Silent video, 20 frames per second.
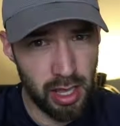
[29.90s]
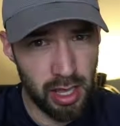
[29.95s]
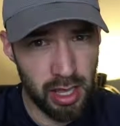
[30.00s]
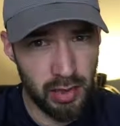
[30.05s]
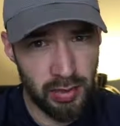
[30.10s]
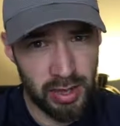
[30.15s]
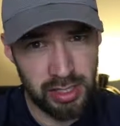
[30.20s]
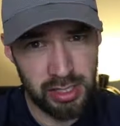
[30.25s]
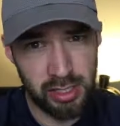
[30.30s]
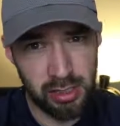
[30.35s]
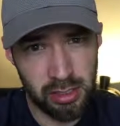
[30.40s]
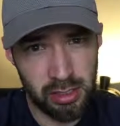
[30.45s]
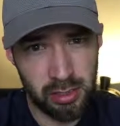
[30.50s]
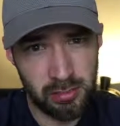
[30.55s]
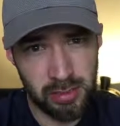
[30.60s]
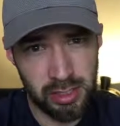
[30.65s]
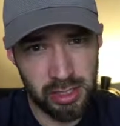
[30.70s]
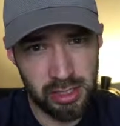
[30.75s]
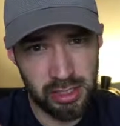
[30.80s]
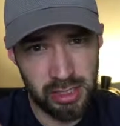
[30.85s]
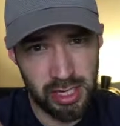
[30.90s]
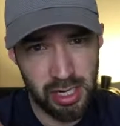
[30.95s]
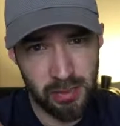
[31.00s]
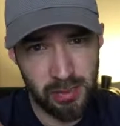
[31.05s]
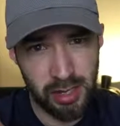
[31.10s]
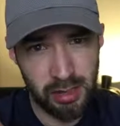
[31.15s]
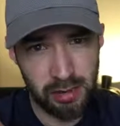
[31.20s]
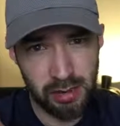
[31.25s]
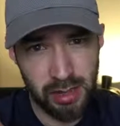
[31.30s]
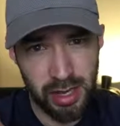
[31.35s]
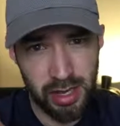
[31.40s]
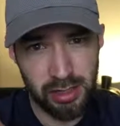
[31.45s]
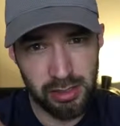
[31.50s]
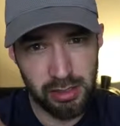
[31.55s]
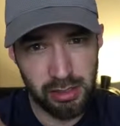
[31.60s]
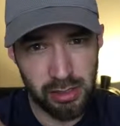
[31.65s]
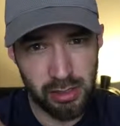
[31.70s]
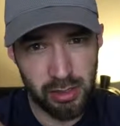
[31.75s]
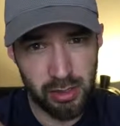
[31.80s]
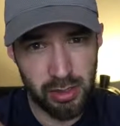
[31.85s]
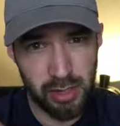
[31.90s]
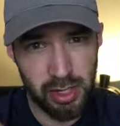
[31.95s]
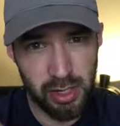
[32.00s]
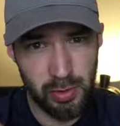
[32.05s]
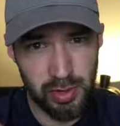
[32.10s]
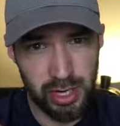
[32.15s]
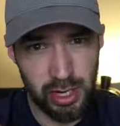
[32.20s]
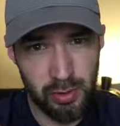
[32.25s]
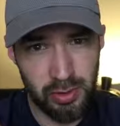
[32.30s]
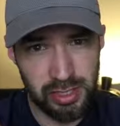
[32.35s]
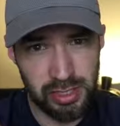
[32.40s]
And that's all I'm going to say about that. So here we go.